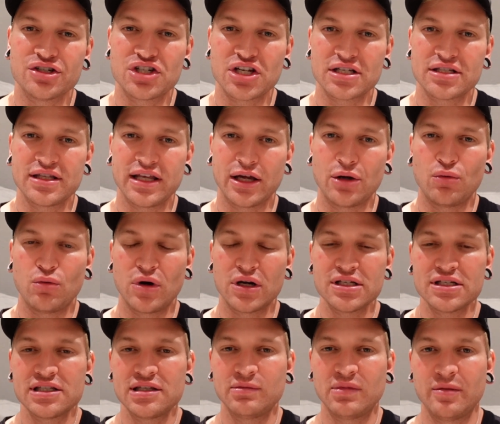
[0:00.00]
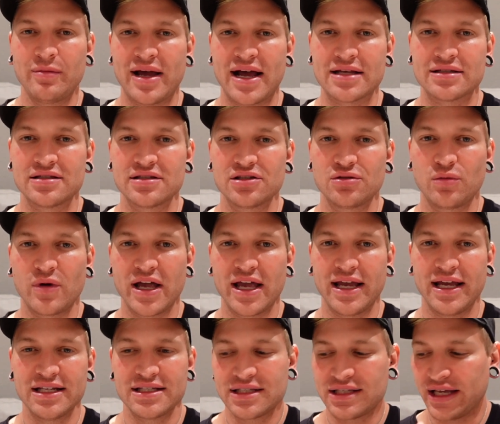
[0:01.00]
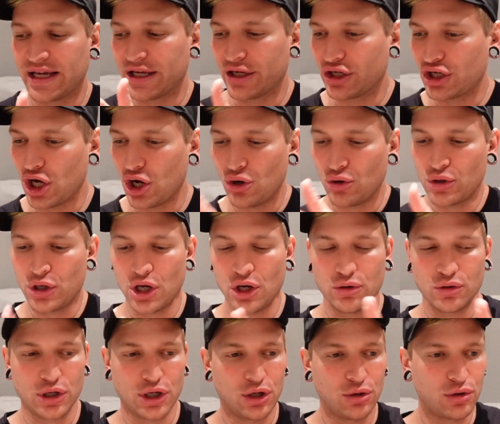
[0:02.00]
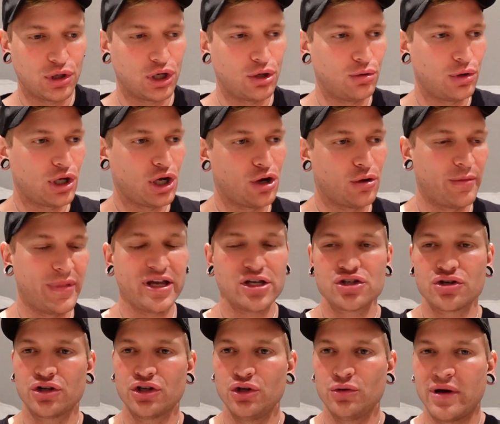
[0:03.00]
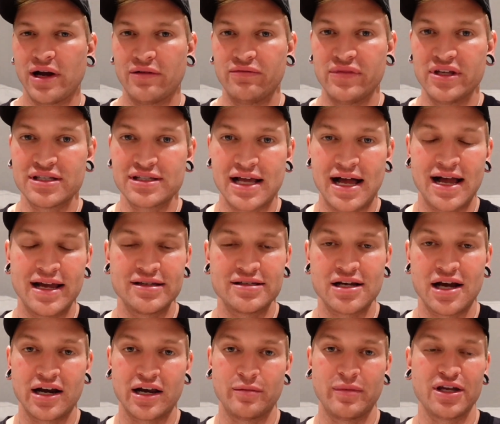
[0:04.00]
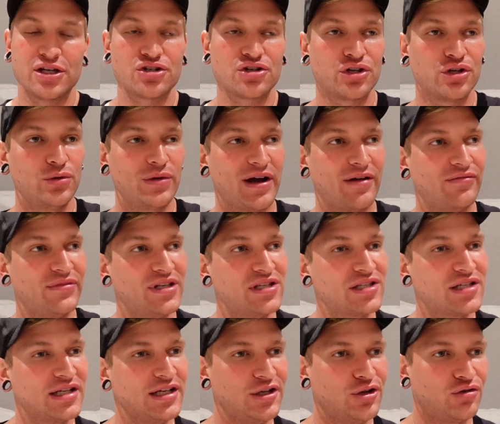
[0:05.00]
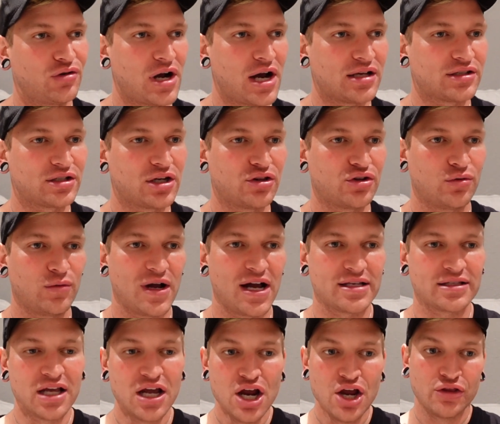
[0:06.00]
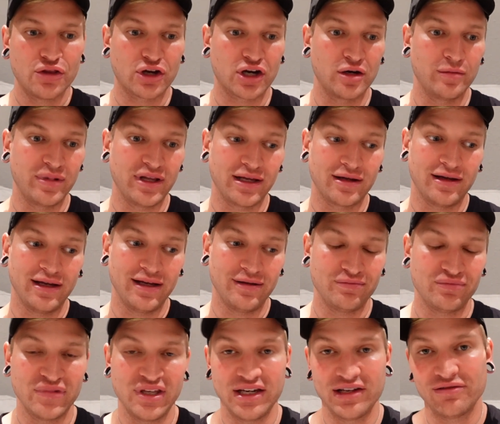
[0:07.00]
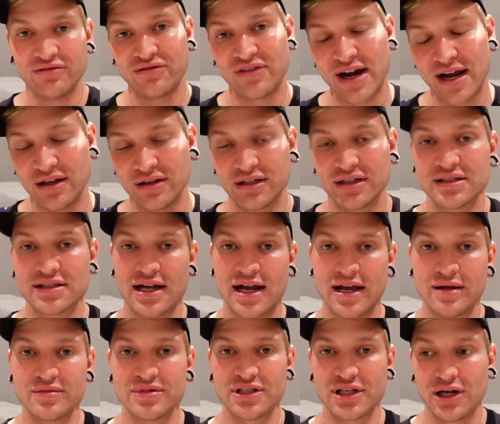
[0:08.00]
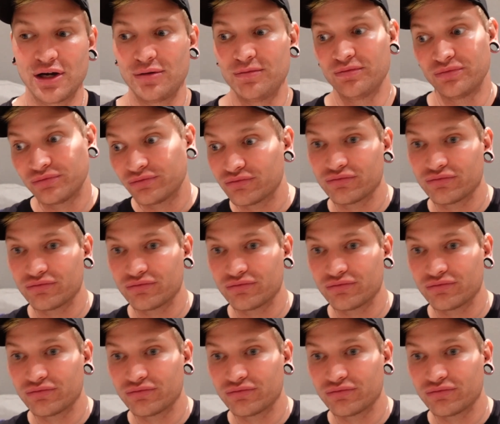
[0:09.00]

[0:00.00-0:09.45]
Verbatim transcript: Just like once someone passes away, it's like go, go, go, go, go. Make sure you have this I dotted. Make sure you have this T crossed. Otherwise, they're gonna be like, eh, you didn't file it in time, so